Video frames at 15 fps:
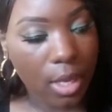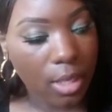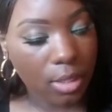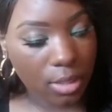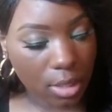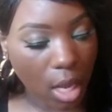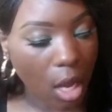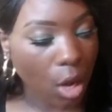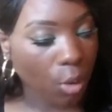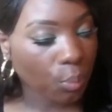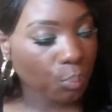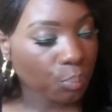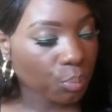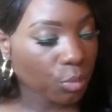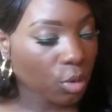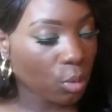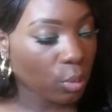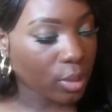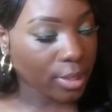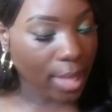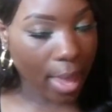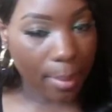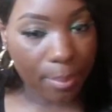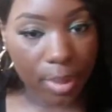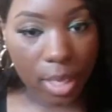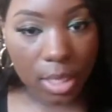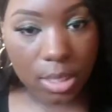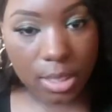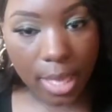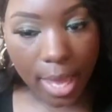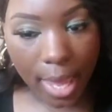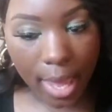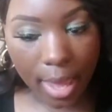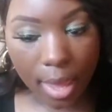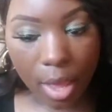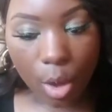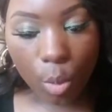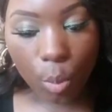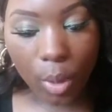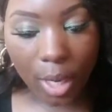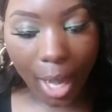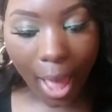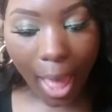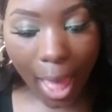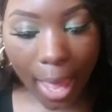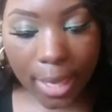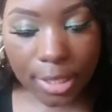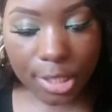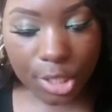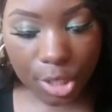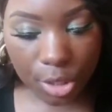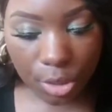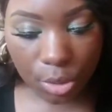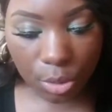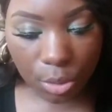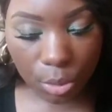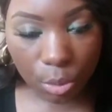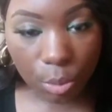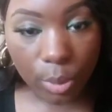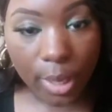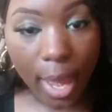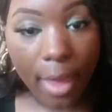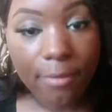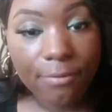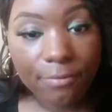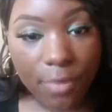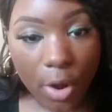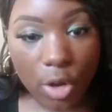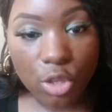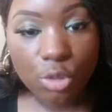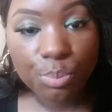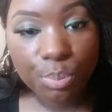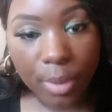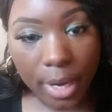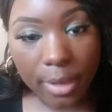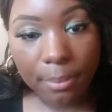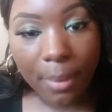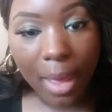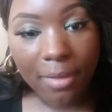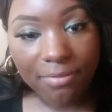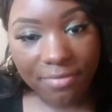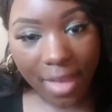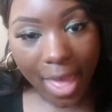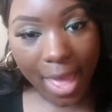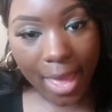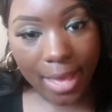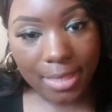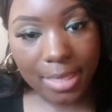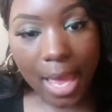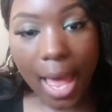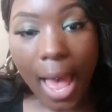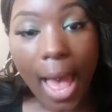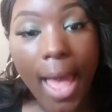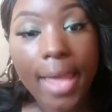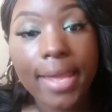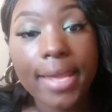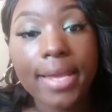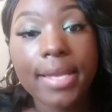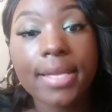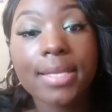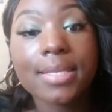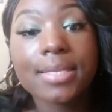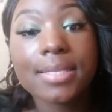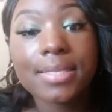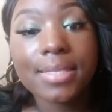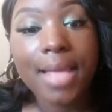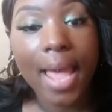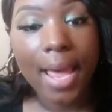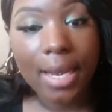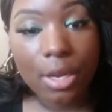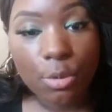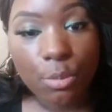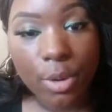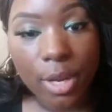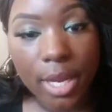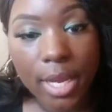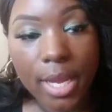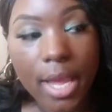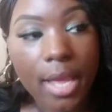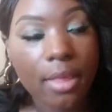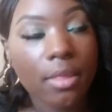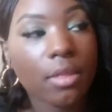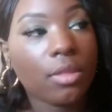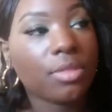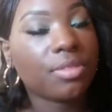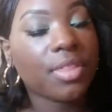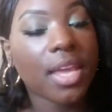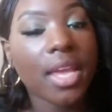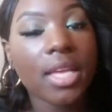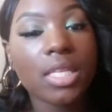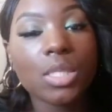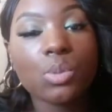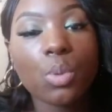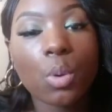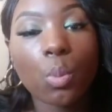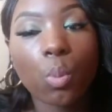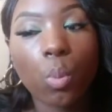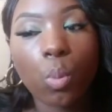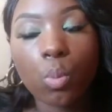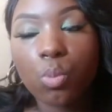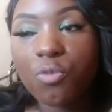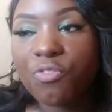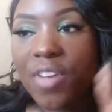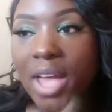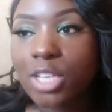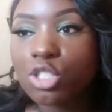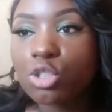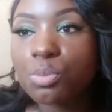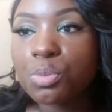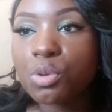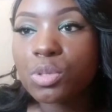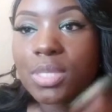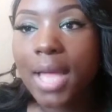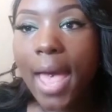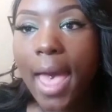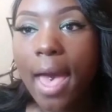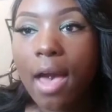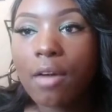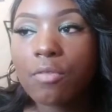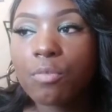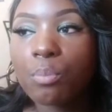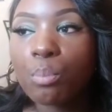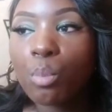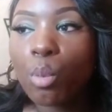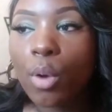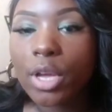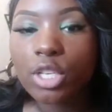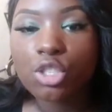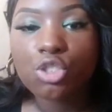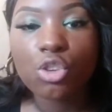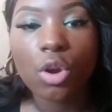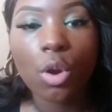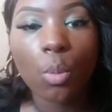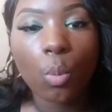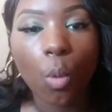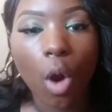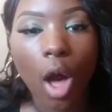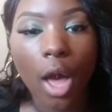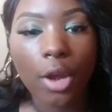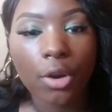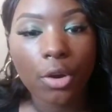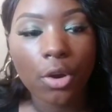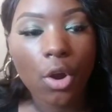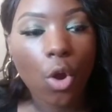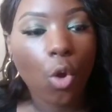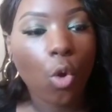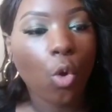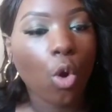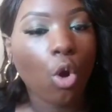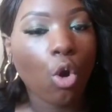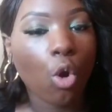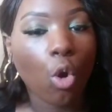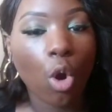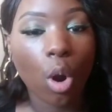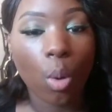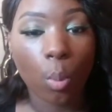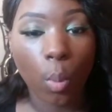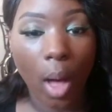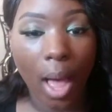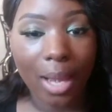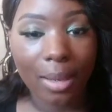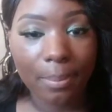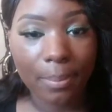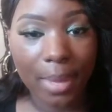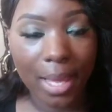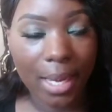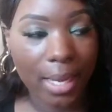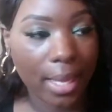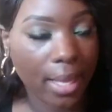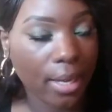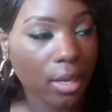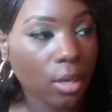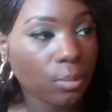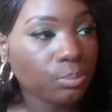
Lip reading: So with that being said, what I do when I first break my fast, I eat celery, things with vegetables that have moisture and water, or a watermelon,